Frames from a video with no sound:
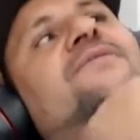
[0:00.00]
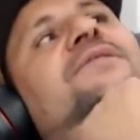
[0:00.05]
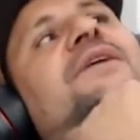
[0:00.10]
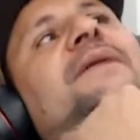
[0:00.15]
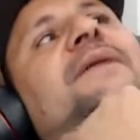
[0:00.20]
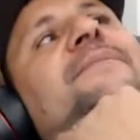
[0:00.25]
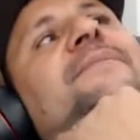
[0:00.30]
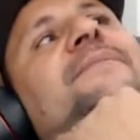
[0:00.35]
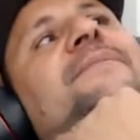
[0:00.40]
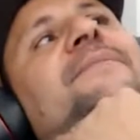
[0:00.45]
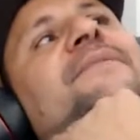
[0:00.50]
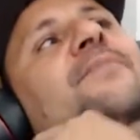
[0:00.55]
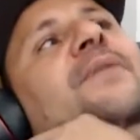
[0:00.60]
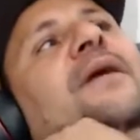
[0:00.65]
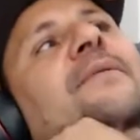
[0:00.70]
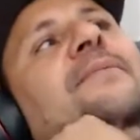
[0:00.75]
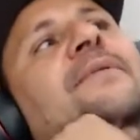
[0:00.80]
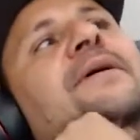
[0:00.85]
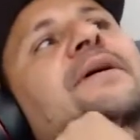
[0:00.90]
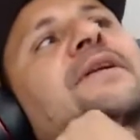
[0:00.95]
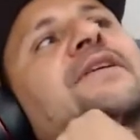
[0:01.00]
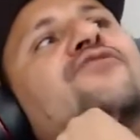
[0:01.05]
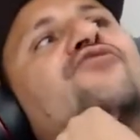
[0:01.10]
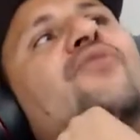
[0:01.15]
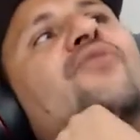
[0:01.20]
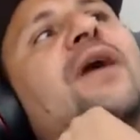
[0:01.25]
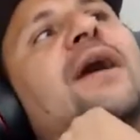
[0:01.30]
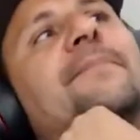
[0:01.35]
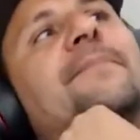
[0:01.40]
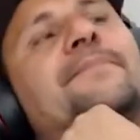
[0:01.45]
I mean, they're probably gonna
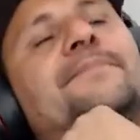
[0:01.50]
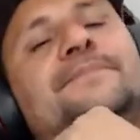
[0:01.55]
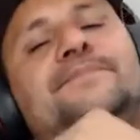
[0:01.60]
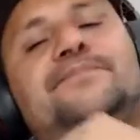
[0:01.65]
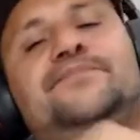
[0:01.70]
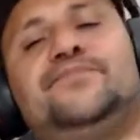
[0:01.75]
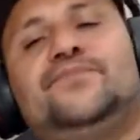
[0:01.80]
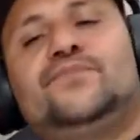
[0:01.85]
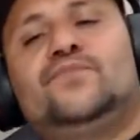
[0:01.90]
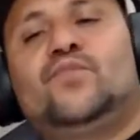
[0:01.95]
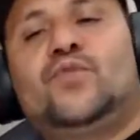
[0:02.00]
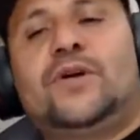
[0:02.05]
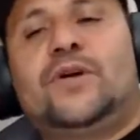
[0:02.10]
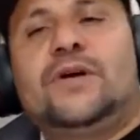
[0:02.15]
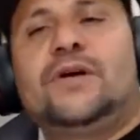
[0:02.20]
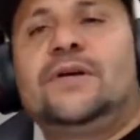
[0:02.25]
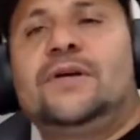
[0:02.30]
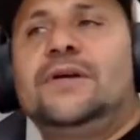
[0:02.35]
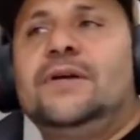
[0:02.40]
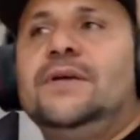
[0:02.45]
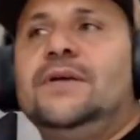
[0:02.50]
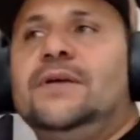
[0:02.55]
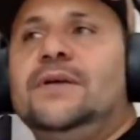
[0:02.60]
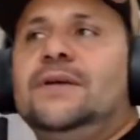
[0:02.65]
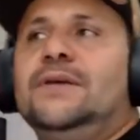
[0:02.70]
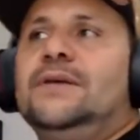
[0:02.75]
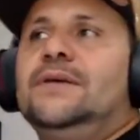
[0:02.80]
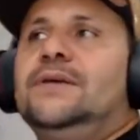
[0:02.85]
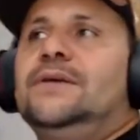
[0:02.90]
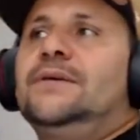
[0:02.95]
drop but
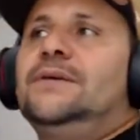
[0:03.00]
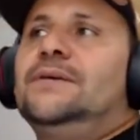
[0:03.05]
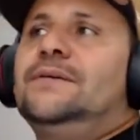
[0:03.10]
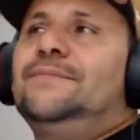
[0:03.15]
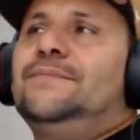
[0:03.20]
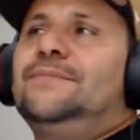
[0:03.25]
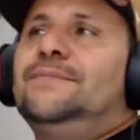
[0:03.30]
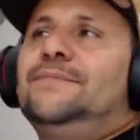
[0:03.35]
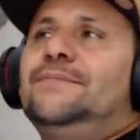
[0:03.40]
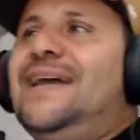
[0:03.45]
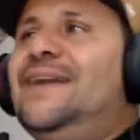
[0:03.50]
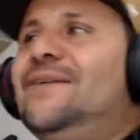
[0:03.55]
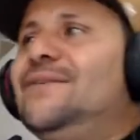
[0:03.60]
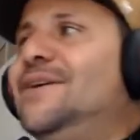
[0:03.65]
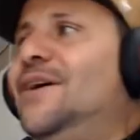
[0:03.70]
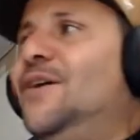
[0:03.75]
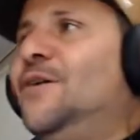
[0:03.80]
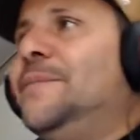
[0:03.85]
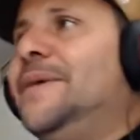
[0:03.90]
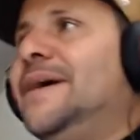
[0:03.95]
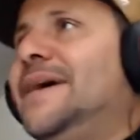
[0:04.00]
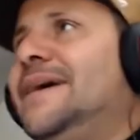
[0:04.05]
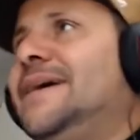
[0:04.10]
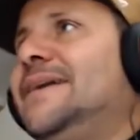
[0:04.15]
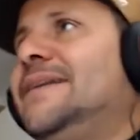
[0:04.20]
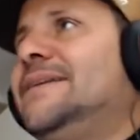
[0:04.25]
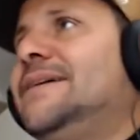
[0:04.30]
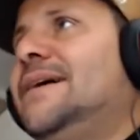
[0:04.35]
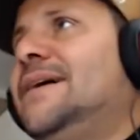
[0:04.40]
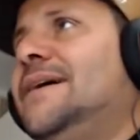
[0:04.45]
I don't know,
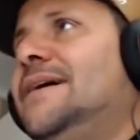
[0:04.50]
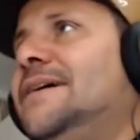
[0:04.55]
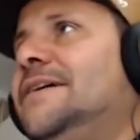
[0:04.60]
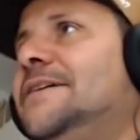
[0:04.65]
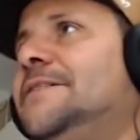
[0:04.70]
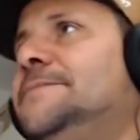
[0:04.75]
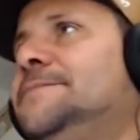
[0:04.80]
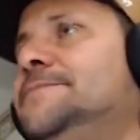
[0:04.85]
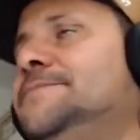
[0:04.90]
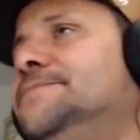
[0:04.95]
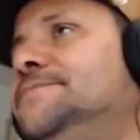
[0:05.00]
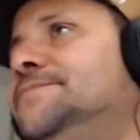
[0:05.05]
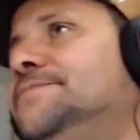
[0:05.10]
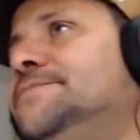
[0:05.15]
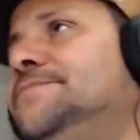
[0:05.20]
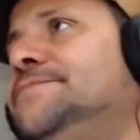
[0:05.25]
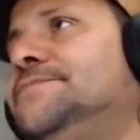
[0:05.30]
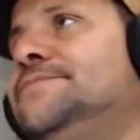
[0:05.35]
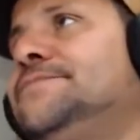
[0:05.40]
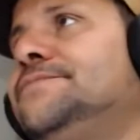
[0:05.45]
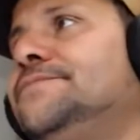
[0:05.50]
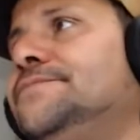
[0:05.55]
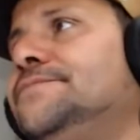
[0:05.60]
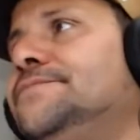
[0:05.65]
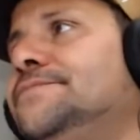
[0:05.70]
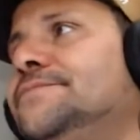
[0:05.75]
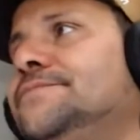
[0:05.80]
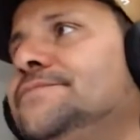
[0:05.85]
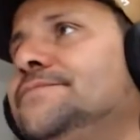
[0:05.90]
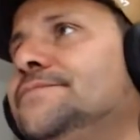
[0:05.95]
man. I
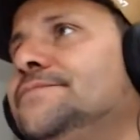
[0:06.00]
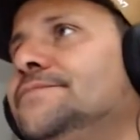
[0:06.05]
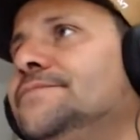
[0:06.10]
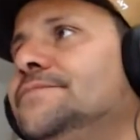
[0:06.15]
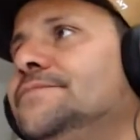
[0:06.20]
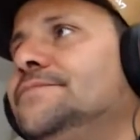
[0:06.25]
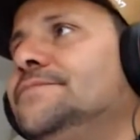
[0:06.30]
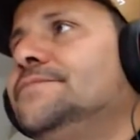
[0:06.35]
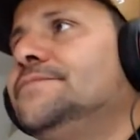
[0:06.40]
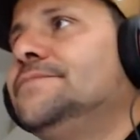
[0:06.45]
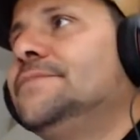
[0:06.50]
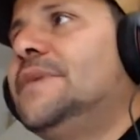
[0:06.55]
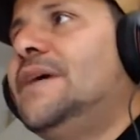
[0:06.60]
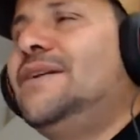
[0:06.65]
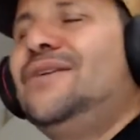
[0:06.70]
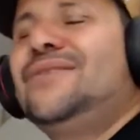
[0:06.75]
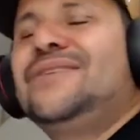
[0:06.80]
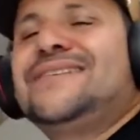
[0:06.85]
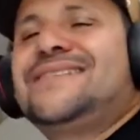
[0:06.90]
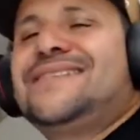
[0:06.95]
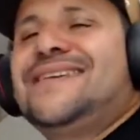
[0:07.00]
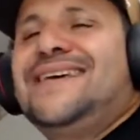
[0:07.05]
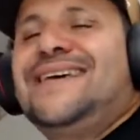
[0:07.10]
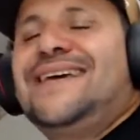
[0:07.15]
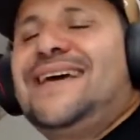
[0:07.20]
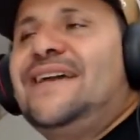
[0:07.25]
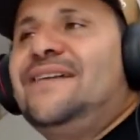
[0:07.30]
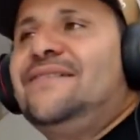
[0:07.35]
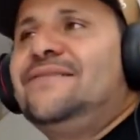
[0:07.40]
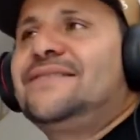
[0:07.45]
don't know.
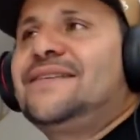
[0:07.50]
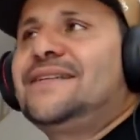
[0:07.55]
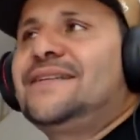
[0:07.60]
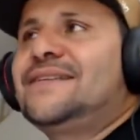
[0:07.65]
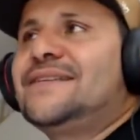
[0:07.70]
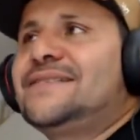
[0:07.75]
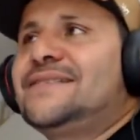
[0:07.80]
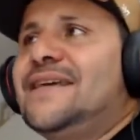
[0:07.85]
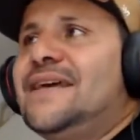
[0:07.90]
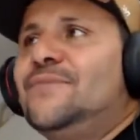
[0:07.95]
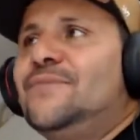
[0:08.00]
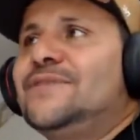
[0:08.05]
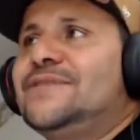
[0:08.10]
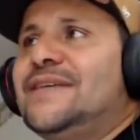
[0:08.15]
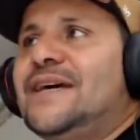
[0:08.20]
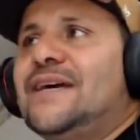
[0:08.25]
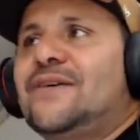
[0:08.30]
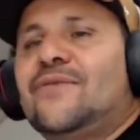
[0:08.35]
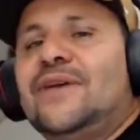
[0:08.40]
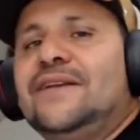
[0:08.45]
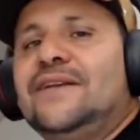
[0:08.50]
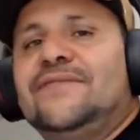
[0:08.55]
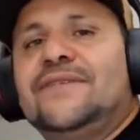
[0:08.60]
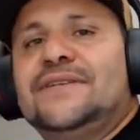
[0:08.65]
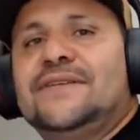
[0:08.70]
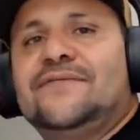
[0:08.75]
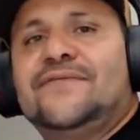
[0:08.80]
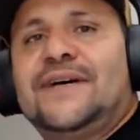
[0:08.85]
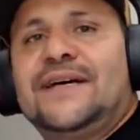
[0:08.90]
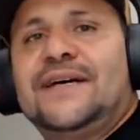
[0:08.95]
I don't think the 10 was that great
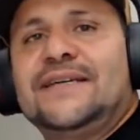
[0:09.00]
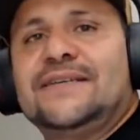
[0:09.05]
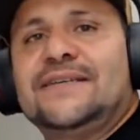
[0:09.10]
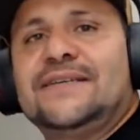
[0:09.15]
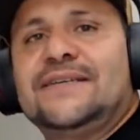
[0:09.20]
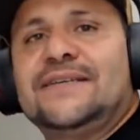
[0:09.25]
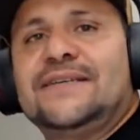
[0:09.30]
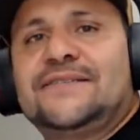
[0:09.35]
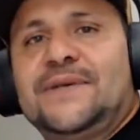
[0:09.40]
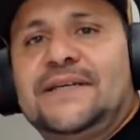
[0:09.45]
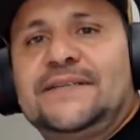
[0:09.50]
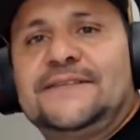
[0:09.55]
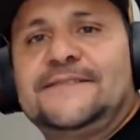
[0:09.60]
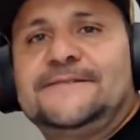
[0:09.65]
of a device, man.